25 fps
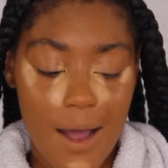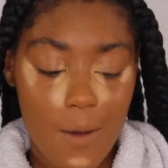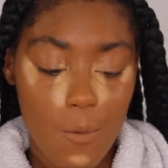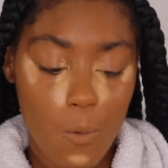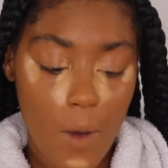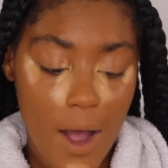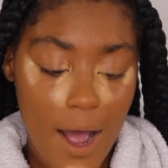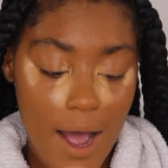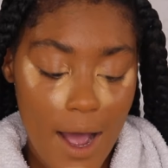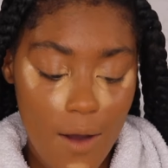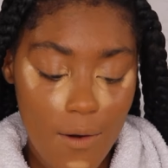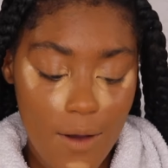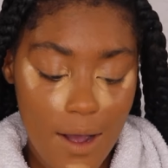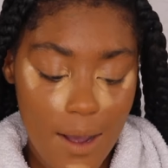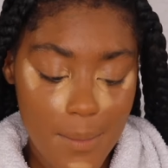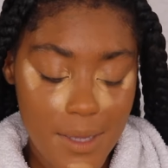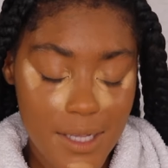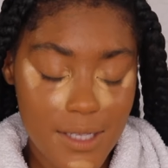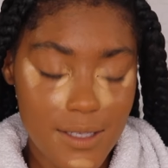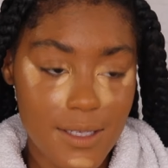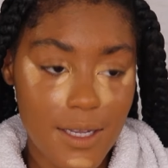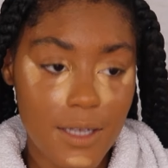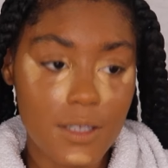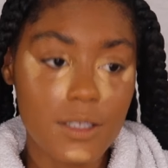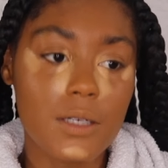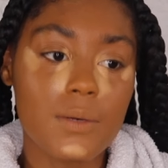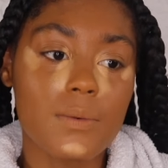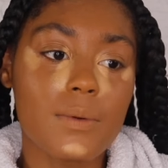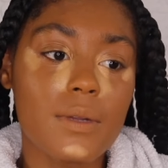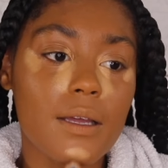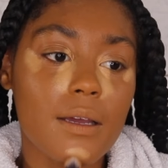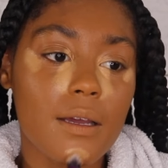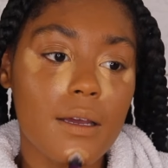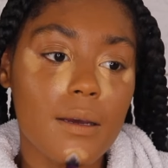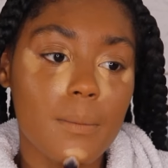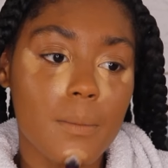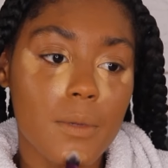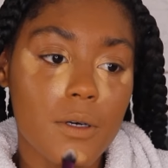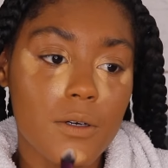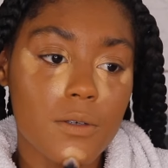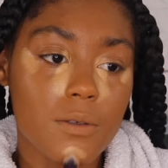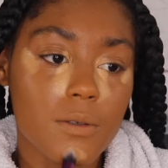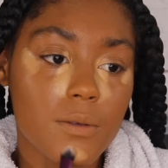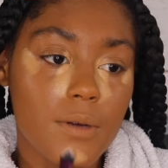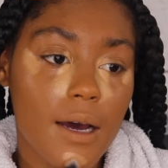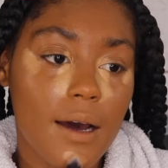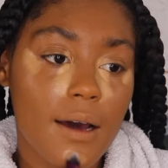Wow, I'm in such a really good mood.